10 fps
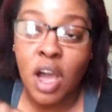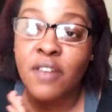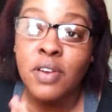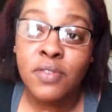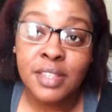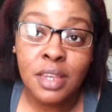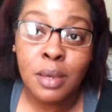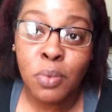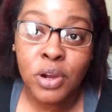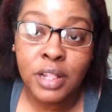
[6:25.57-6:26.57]
I've never seen
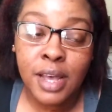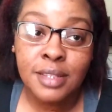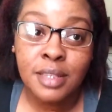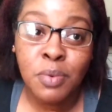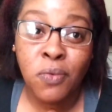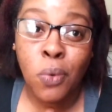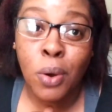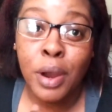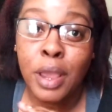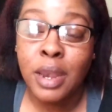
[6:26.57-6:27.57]
him wear glasses
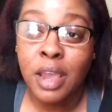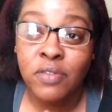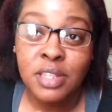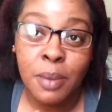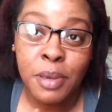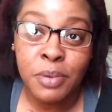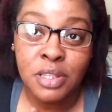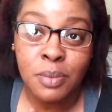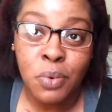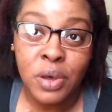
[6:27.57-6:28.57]
before, and every time he
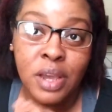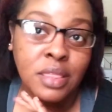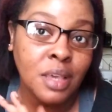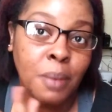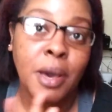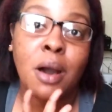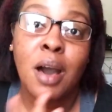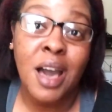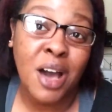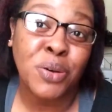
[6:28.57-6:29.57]
puts them on, I think about
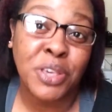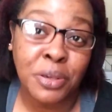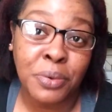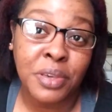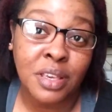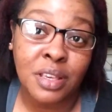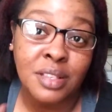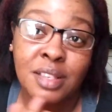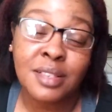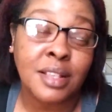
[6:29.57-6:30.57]
how cute he
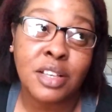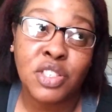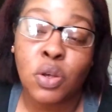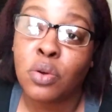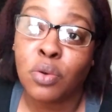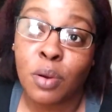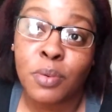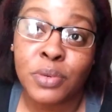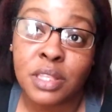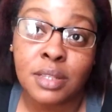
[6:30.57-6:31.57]
is. He's like so
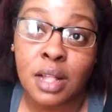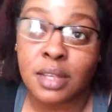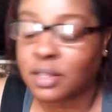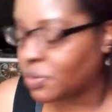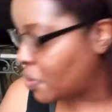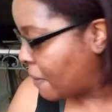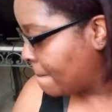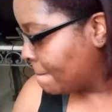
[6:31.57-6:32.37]
adorable with these glasses on.